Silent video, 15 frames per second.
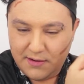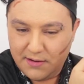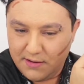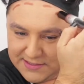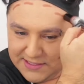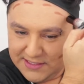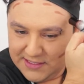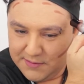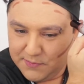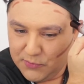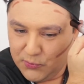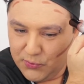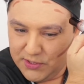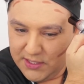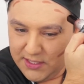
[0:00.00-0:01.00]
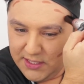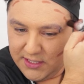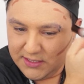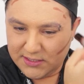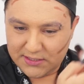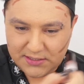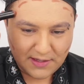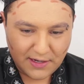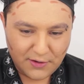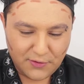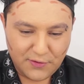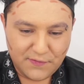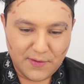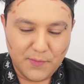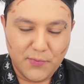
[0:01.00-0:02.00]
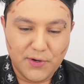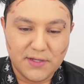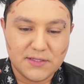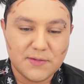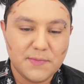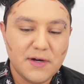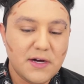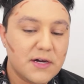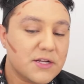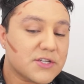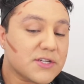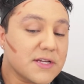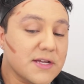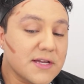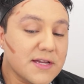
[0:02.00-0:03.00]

I've seen them do this. I don't know if I'm putting too much.